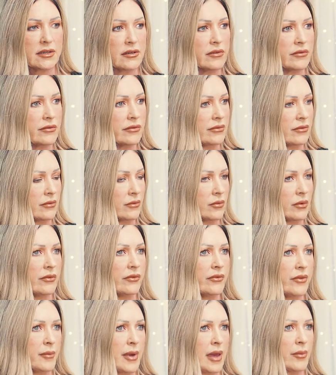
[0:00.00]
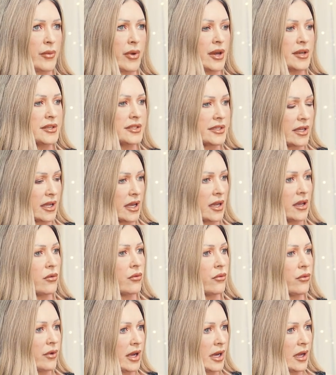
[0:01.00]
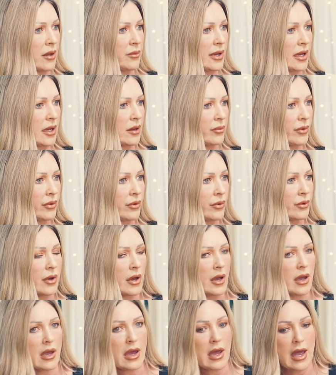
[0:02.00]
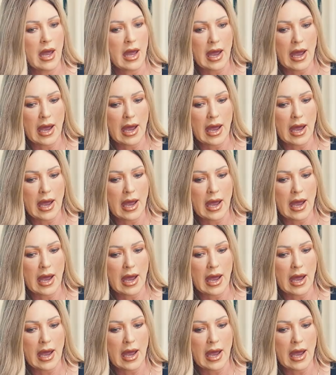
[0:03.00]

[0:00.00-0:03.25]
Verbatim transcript: of, for me personally, reading people. Yeah.